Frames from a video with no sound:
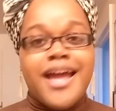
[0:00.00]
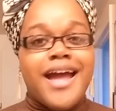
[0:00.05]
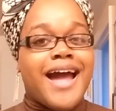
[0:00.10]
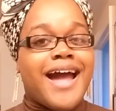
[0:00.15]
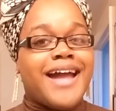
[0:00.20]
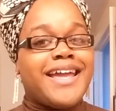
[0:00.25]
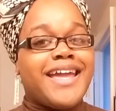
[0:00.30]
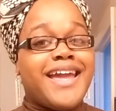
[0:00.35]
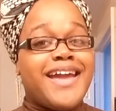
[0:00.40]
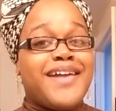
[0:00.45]

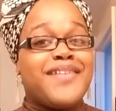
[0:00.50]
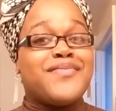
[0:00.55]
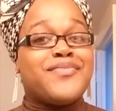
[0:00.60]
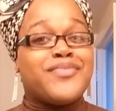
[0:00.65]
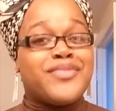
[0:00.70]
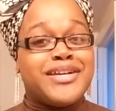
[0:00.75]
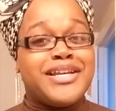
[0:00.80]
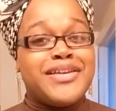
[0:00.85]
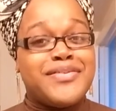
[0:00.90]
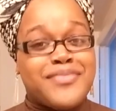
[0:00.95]
I can't
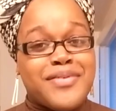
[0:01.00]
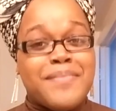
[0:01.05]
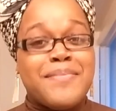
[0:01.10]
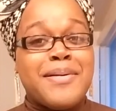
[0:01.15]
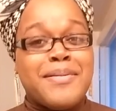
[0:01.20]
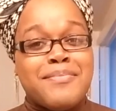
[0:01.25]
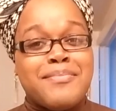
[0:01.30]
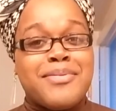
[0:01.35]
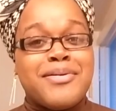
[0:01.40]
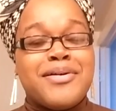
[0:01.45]
really
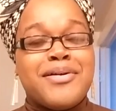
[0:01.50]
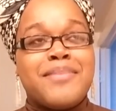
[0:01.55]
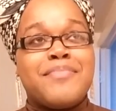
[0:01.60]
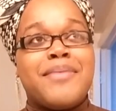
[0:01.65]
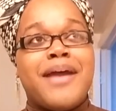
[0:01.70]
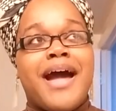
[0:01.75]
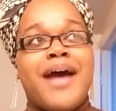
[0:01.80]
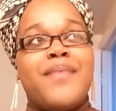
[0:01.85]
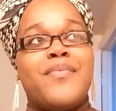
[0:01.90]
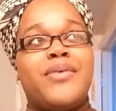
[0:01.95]
remember,
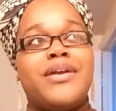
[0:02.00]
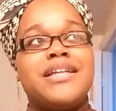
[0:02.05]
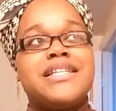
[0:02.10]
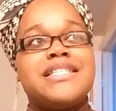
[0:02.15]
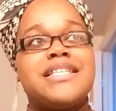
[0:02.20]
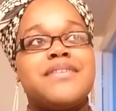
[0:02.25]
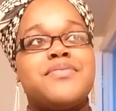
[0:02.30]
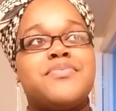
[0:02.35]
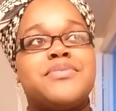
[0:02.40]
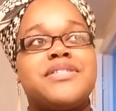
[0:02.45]
but I want to
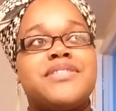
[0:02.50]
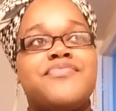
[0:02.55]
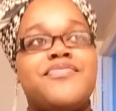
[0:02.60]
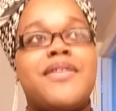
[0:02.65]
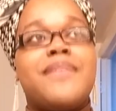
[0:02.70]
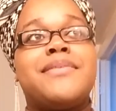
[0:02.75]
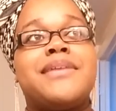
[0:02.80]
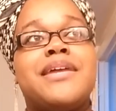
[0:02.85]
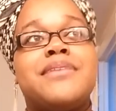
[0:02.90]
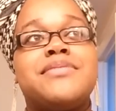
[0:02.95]
say we went to
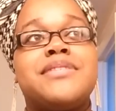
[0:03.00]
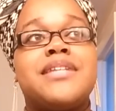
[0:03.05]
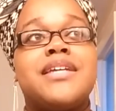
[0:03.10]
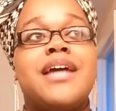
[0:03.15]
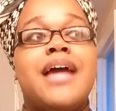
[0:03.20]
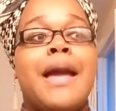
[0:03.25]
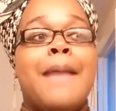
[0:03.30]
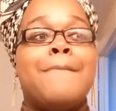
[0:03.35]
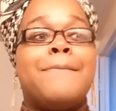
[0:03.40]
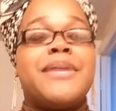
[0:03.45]
family counseling,
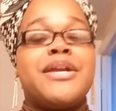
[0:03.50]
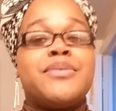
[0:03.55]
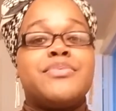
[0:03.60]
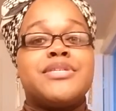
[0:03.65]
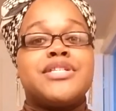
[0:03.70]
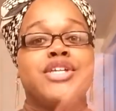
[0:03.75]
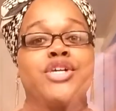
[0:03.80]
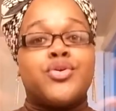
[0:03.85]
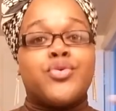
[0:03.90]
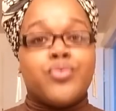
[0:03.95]
but it
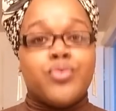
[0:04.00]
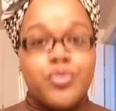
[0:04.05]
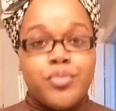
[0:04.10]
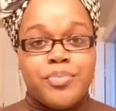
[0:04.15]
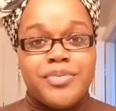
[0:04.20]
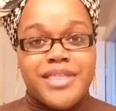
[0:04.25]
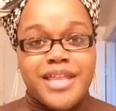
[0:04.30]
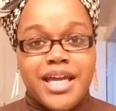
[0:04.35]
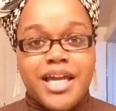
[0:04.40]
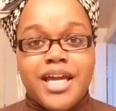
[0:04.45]
was a group
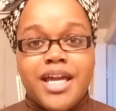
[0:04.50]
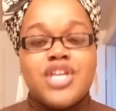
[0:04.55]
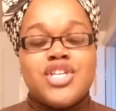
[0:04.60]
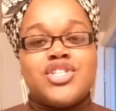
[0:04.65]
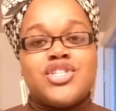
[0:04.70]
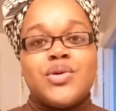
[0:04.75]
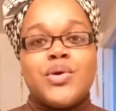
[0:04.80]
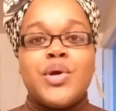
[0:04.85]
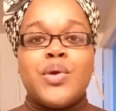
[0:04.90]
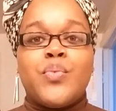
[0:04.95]
thing.
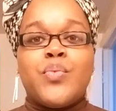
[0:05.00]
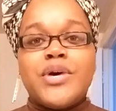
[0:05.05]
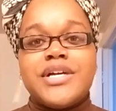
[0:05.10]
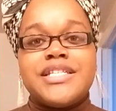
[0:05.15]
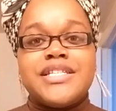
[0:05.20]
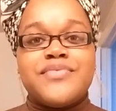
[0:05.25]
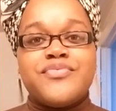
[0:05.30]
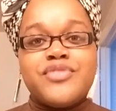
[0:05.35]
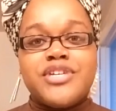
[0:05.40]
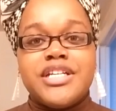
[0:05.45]
So it
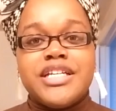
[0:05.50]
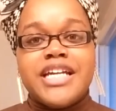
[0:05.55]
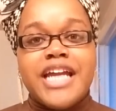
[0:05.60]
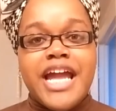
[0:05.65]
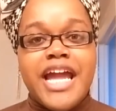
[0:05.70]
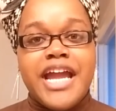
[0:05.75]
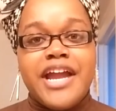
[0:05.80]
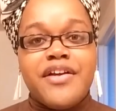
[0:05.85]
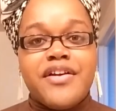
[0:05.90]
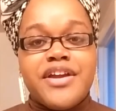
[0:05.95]
wasn't really
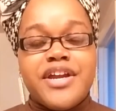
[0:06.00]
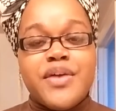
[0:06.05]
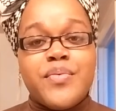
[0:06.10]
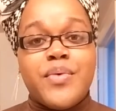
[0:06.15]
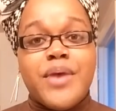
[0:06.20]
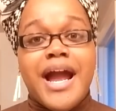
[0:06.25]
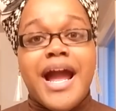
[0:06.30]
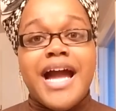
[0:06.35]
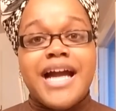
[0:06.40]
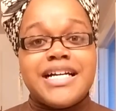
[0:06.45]
an area
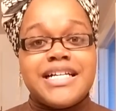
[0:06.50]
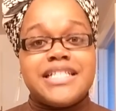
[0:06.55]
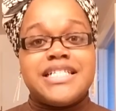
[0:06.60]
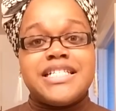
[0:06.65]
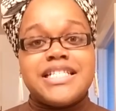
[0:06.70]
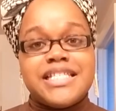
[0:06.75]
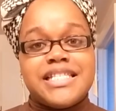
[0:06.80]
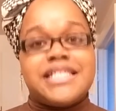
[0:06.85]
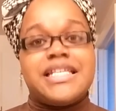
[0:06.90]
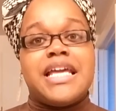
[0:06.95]
where I could
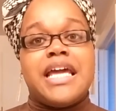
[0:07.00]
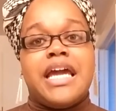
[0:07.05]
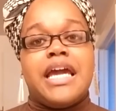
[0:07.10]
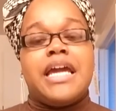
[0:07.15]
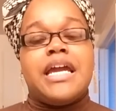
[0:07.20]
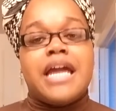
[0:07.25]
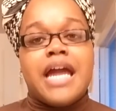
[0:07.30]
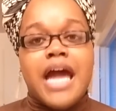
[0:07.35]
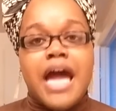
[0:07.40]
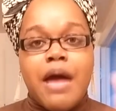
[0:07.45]
just
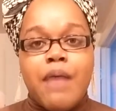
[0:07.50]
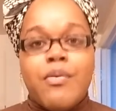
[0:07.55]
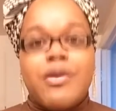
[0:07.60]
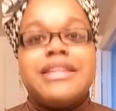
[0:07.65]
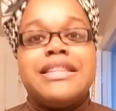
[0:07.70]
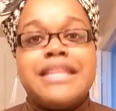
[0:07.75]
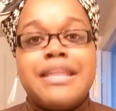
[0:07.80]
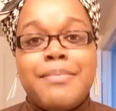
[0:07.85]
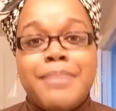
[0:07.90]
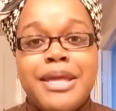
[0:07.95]
say I
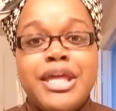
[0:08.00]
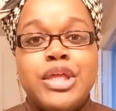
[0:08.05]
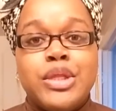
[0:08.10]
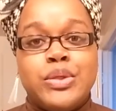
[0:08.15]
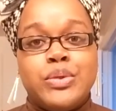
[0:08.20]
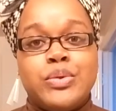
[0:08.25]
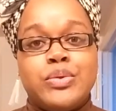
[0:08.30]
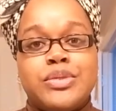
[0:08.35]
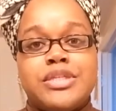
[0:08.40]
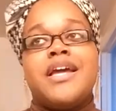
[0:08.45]
wanted the
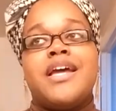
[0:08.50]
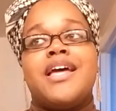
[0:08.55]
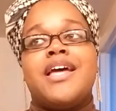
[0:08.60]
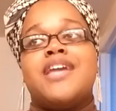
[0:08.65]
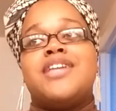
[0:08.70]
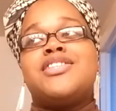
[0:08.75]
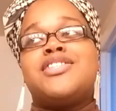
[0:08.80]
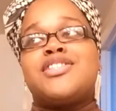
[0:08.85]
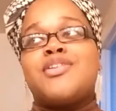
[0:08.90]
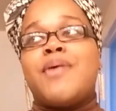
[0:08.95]
pills.
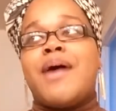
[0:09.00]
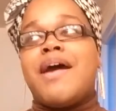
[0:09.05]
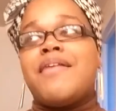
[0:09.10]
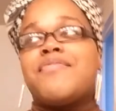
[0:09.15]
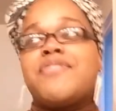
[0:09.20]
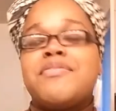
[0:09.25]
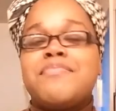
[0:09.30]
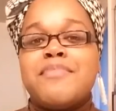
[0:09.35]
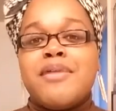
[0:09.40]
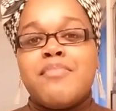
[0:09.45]
So I
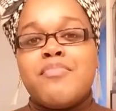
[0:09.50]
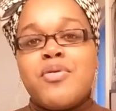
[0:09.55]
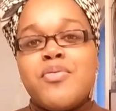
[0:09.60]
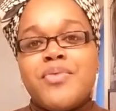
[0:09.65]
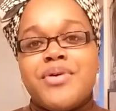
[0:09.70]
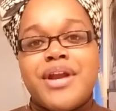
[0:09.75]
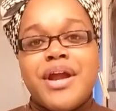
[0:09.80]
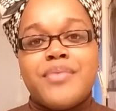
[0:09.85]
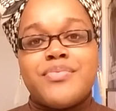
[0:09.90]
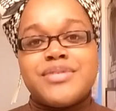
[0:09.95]
remember
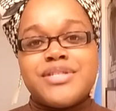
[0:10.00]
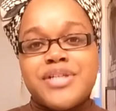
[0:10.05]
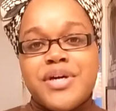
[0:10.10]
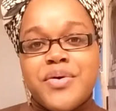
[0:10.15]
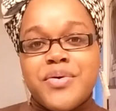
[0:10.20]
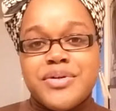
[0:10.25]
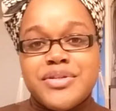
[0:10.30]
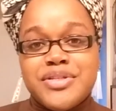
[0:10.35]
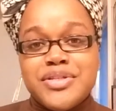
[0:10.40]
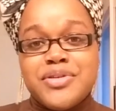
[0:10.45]
when I was
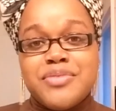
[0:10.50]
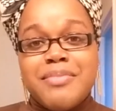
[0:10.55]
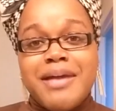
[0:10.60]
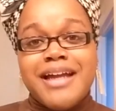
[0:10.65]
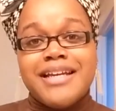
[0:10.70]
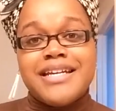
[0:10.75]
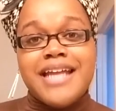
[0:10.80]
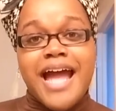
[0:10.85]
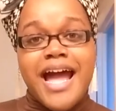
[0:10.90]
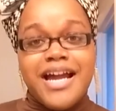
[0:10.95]
going to
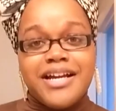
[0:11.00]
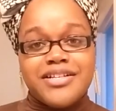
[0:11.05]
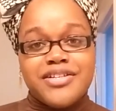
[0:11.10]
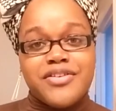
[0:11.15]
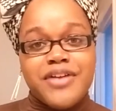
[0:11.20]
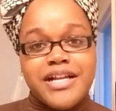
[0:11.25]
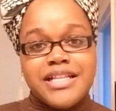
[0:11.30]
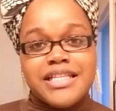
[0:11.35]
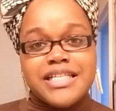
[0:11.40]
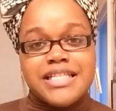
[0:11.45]
my
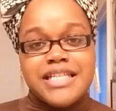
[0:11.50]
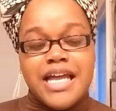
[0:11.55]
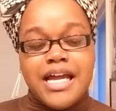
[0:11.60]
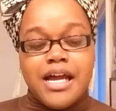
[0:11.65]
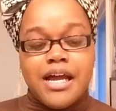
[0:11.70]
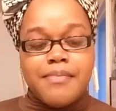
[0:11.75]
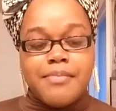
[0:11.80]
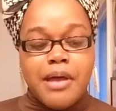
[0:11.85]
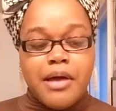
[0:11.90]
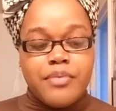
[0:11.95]
doctor at the
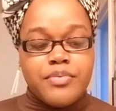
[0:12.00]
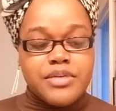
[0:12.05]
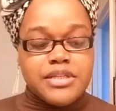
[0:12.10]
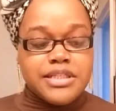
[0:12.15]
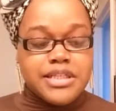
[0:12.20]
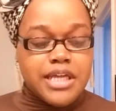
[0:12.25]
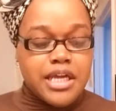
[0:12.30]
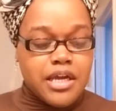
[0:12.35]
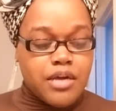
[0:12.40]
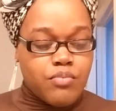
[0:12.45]
time, I was
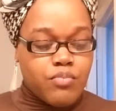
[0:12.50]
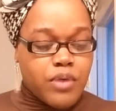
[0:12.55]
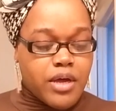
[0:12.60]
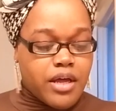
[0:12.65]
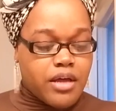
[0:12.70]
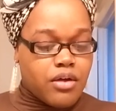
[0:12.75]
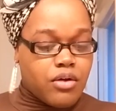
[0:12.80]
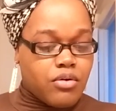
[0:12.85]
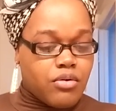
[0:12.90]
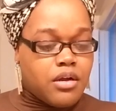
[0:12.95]
saying,
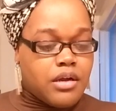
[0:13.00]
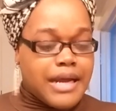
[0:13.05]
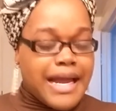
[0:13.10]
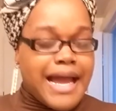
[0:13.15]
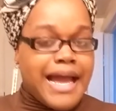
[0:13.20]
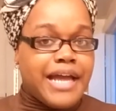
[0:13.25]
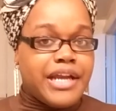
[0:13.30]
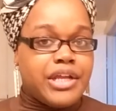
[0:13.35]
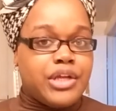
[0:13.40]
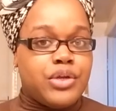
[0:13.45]
well,
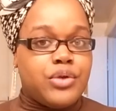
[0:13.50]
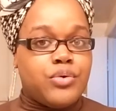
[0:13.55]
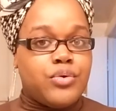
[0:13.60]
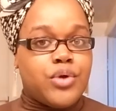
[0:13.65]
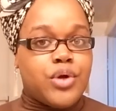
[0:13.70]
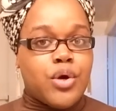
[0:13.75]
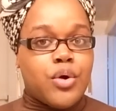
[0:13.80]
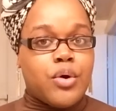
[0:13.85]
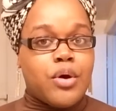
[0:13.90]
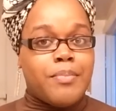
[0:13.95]
how do you
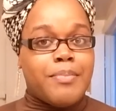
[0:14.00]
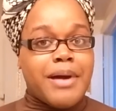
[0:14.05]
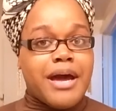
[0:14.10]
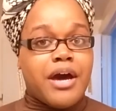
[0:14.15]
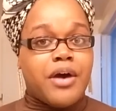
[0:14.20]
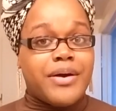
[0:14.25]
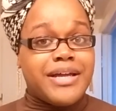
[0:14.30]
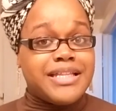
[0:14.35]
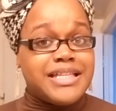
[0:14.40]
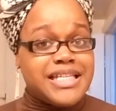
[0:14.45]
go
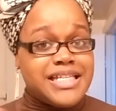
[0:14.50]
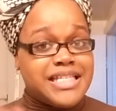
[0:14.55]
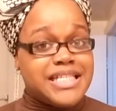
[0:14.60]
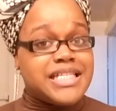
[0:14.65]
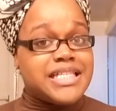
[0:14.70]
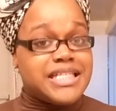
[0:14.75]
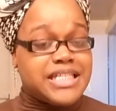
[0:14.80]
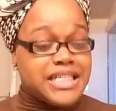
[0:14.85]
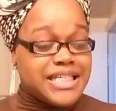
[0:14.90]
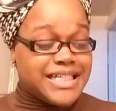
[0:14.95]
about, and this
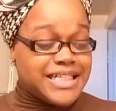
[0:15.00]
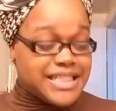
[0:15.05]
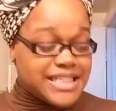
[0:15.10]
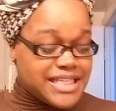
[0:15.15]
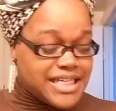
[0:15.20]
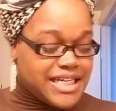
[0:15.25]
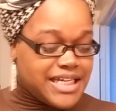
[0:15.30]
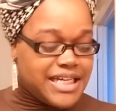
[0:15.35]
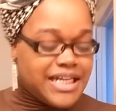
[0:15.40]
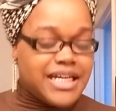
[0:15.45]
is still a
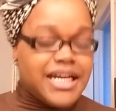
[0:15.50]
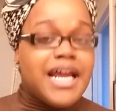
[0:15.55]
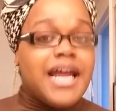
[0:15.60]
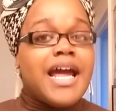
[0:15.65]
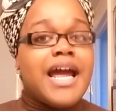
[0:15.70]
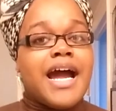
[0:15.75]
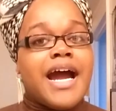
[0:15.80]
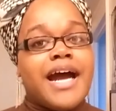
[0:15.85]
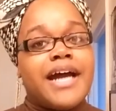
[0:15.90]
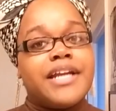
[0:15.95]
teen,
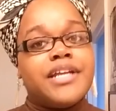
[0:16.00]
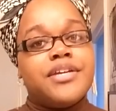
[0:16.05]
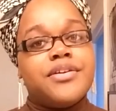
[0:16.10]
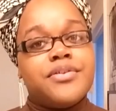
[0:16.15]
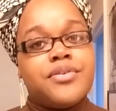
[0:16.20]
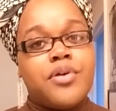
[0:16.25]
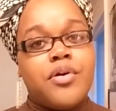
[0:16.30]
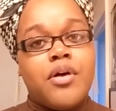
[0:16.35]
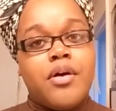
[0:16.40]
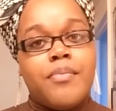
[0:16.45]
how do you
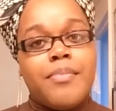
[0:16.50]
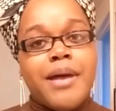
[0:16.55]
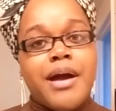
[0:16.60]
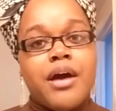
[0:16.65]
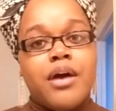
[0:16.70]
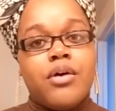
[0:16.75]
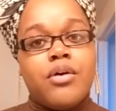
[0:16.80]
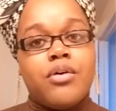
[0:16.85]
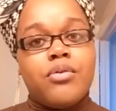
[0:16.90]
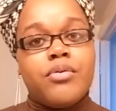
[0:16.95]
go
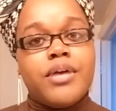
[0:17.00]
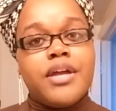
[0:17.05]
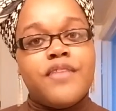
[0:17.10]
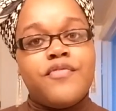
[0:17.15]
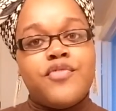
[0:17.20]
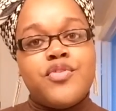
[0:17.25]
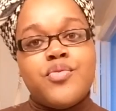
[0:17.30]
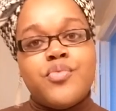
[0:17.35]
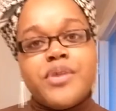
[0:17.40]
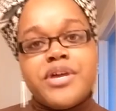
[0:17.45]
about
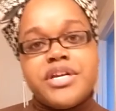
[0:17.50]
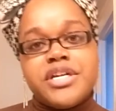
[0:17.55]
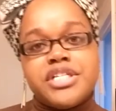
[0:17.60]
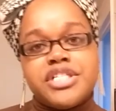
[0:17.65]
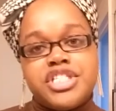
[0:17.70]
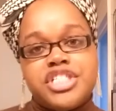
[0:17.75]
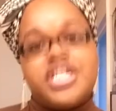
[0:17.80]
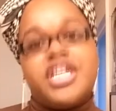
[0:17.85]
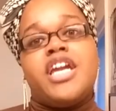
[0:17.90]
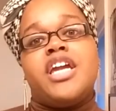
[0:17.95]
if you want to
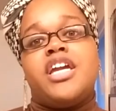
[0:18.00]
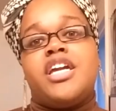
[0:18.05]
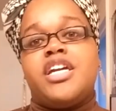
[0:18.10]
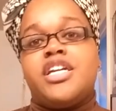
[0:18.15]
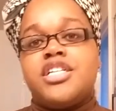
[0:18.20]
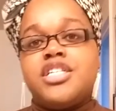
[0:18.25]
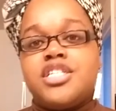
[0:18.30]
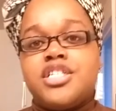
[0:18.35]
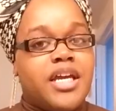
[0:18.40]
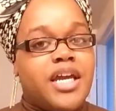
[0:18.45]

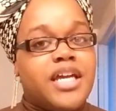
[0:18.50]
change?